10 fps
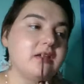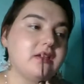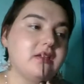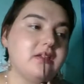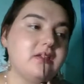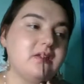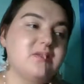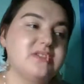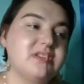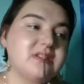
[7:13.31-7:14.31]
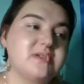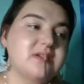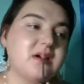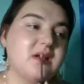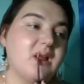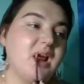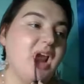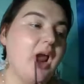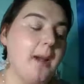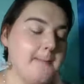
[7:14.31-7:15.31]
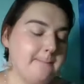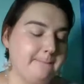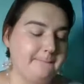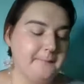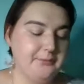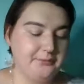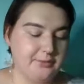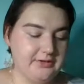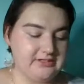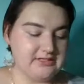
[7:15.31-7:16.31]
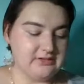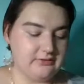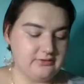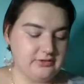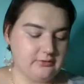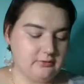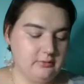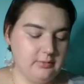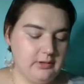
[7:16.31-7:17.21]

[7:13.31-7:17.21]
used this color before. This is a new tube.